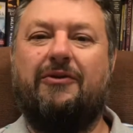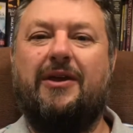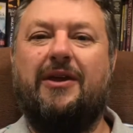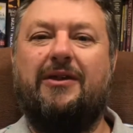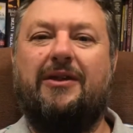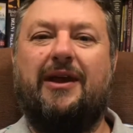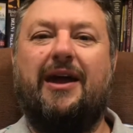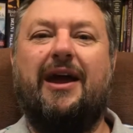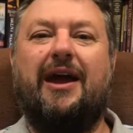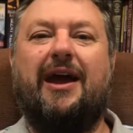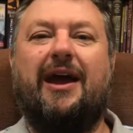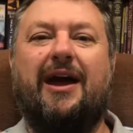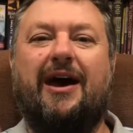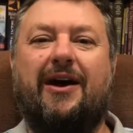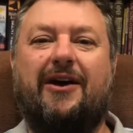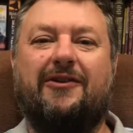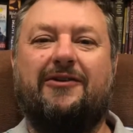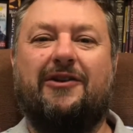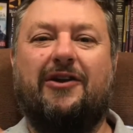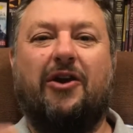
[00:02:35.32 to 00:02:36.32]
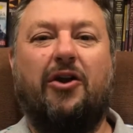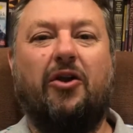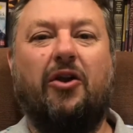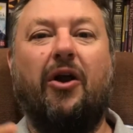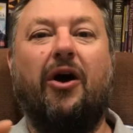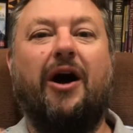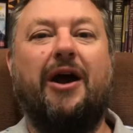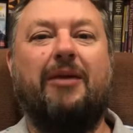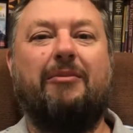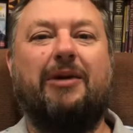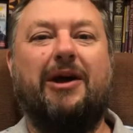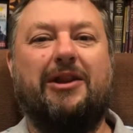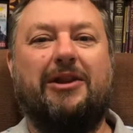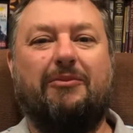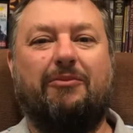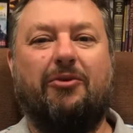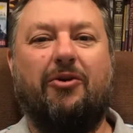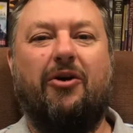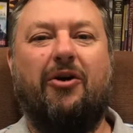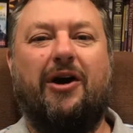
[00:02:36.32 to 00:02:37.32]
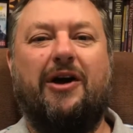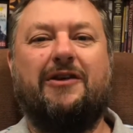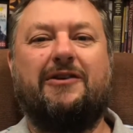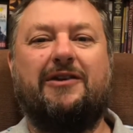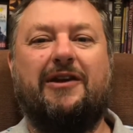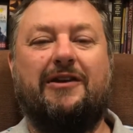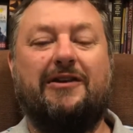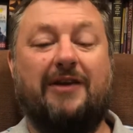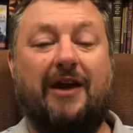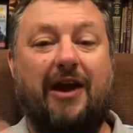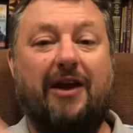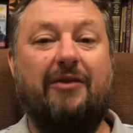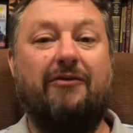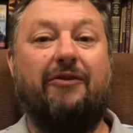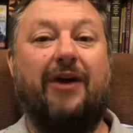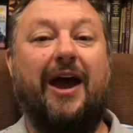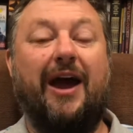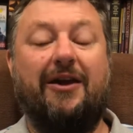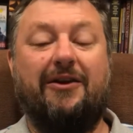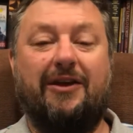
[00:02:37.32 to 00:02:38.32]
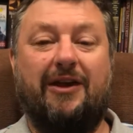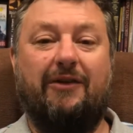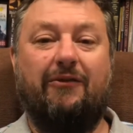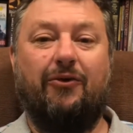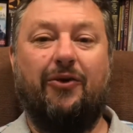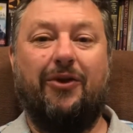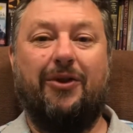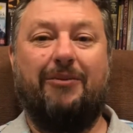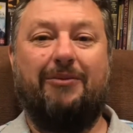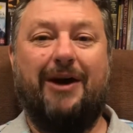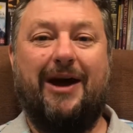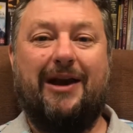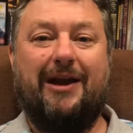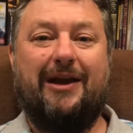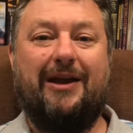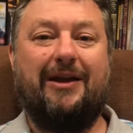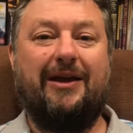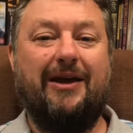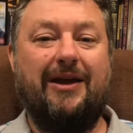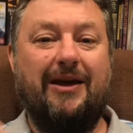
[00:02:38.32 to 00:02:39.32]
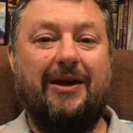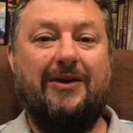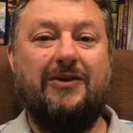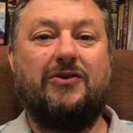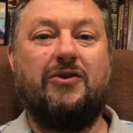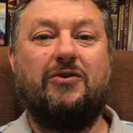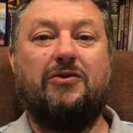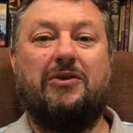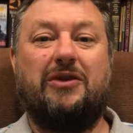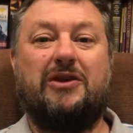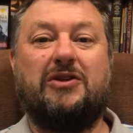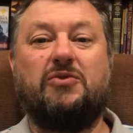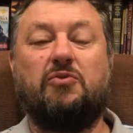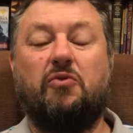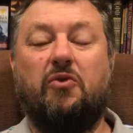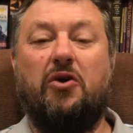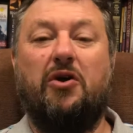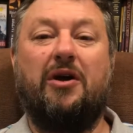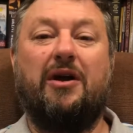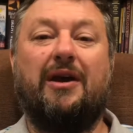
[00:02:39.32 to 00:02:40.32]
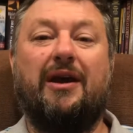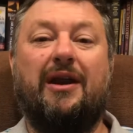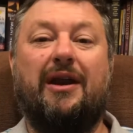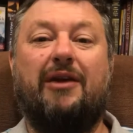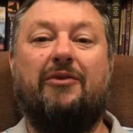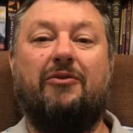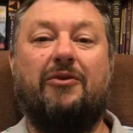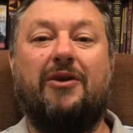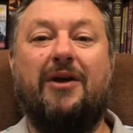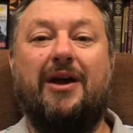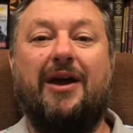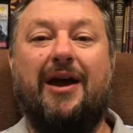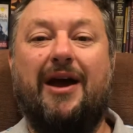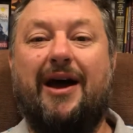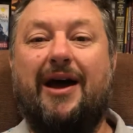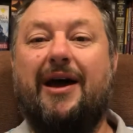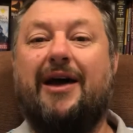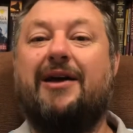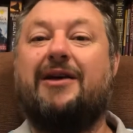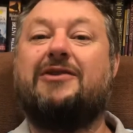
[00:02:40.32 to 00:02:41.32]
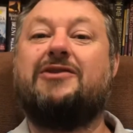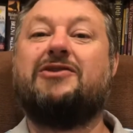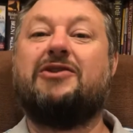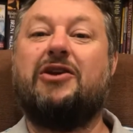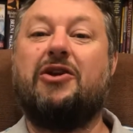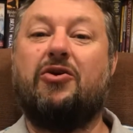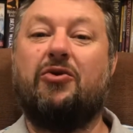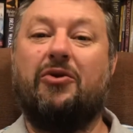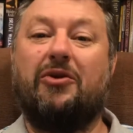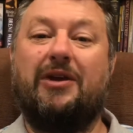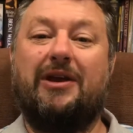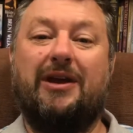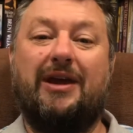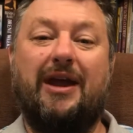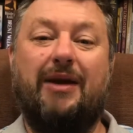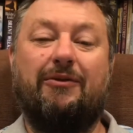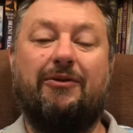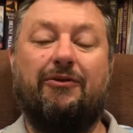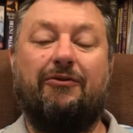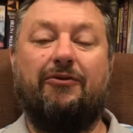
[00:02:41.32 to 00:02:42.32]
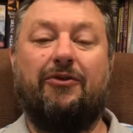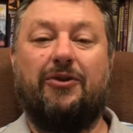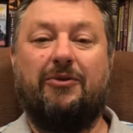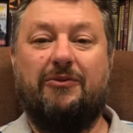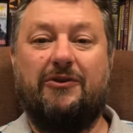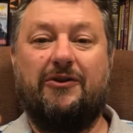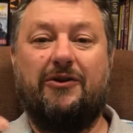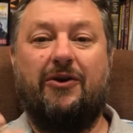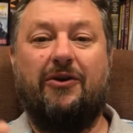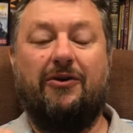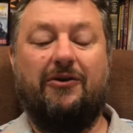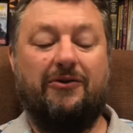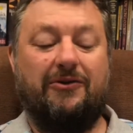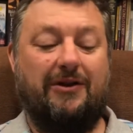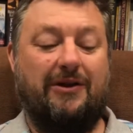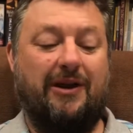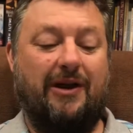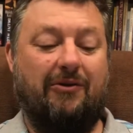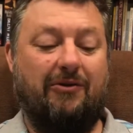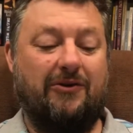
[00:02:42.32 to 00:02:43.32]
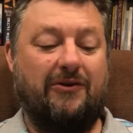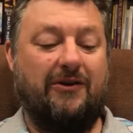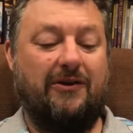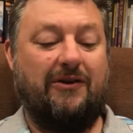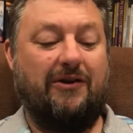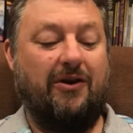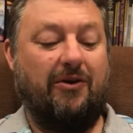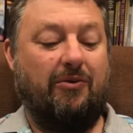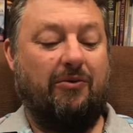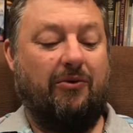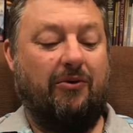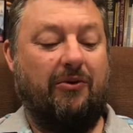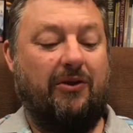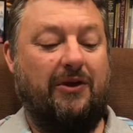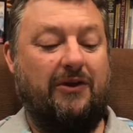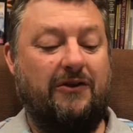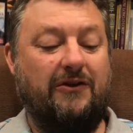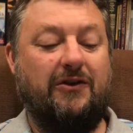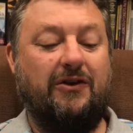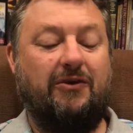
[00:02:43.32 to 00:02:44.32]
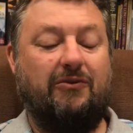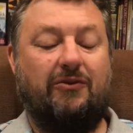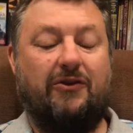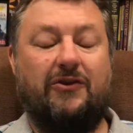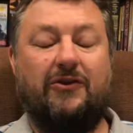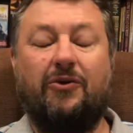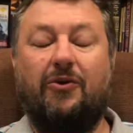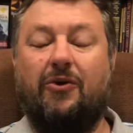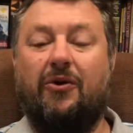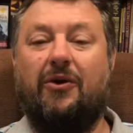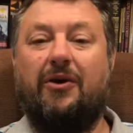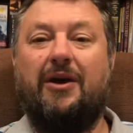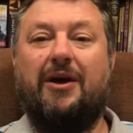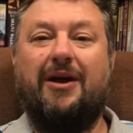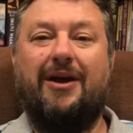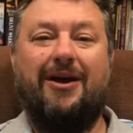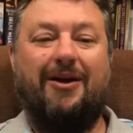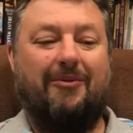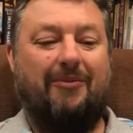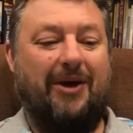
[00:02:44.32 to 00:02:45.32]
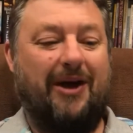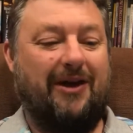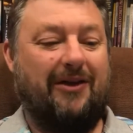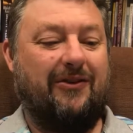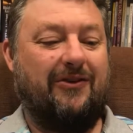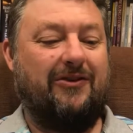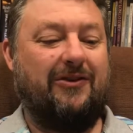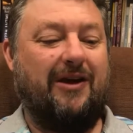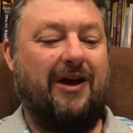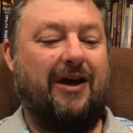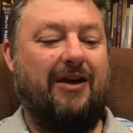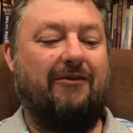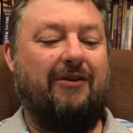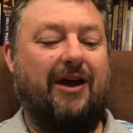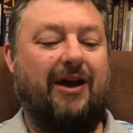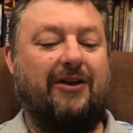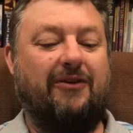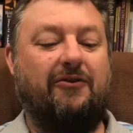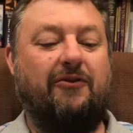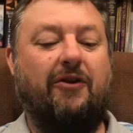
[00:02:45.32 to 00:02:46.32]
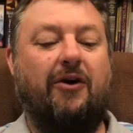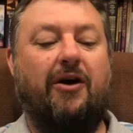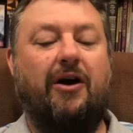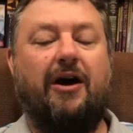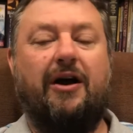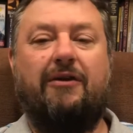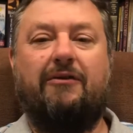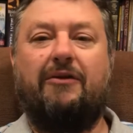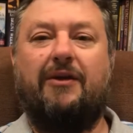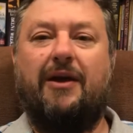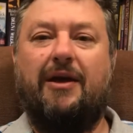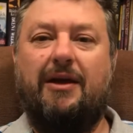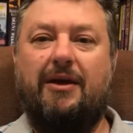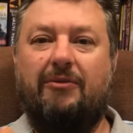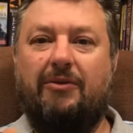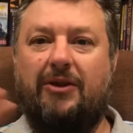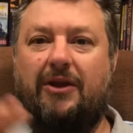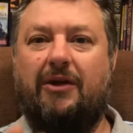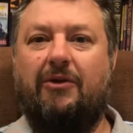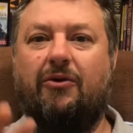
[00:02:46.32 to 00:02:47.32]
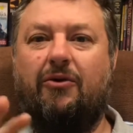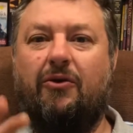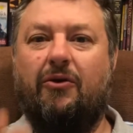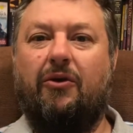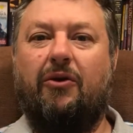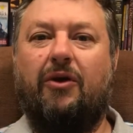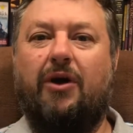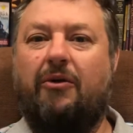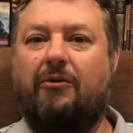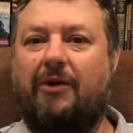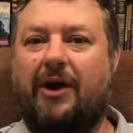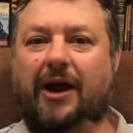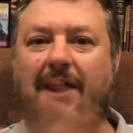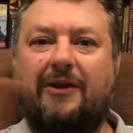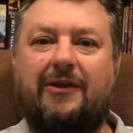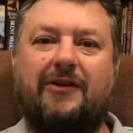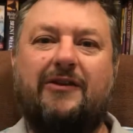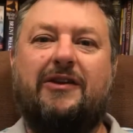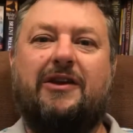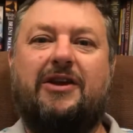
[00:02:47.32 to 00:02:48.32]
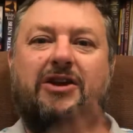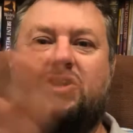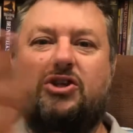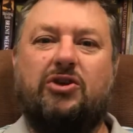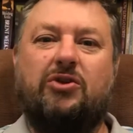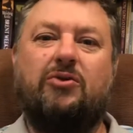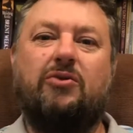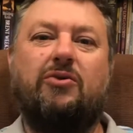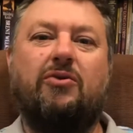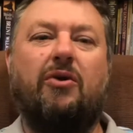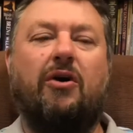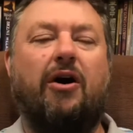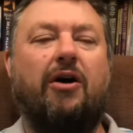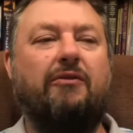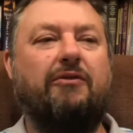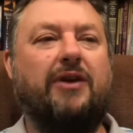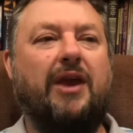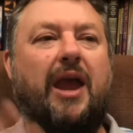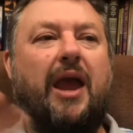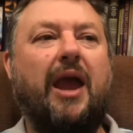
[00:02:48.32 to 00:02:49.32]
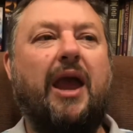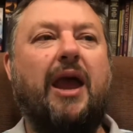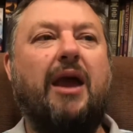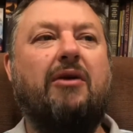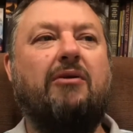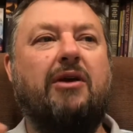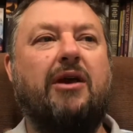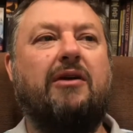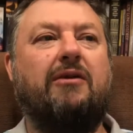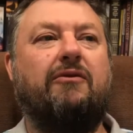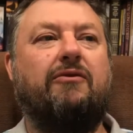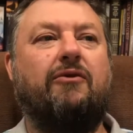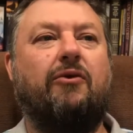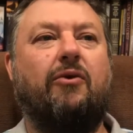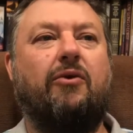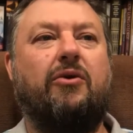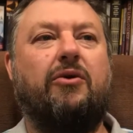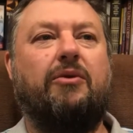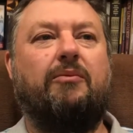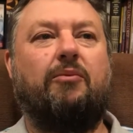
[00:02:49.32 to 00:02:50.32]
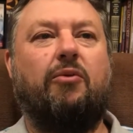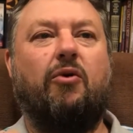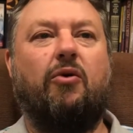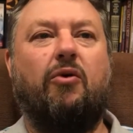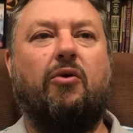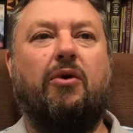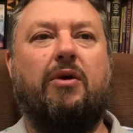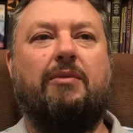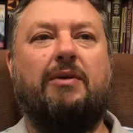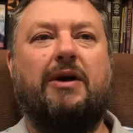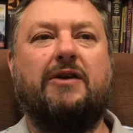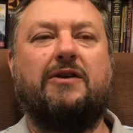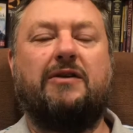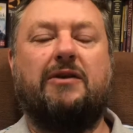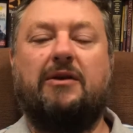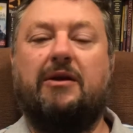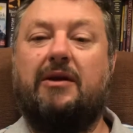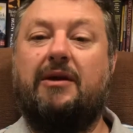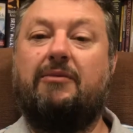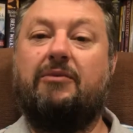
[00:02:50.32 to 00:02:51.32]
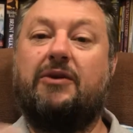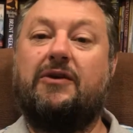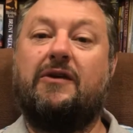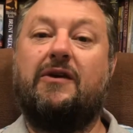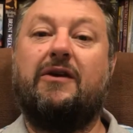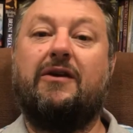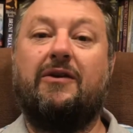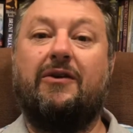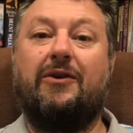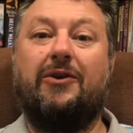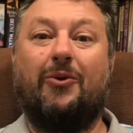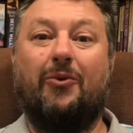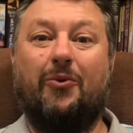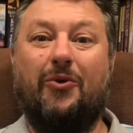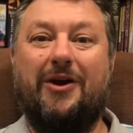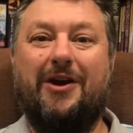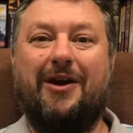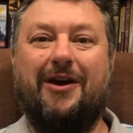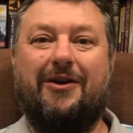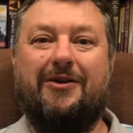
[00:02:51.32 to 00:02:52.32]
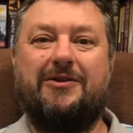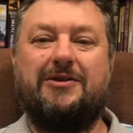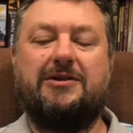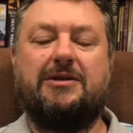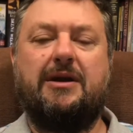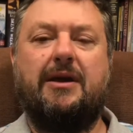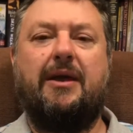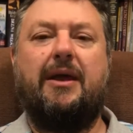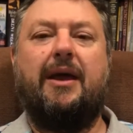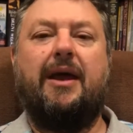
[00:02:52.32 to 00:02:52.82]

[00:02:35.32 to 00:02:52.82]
their house and had lied about the price, as they had vowed to give all the money to this work and then secretly kept it for themselves. And that was the terrible incident we saw back at the start of Acts 5. But they're all around this issue of caring for the poor amongst them, and particularly the widows.